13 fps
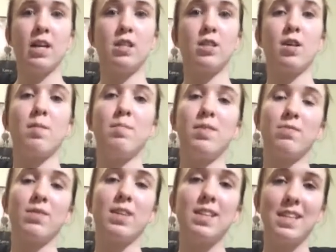So I'm
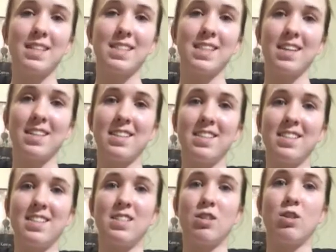really
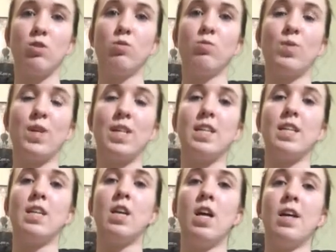excited to read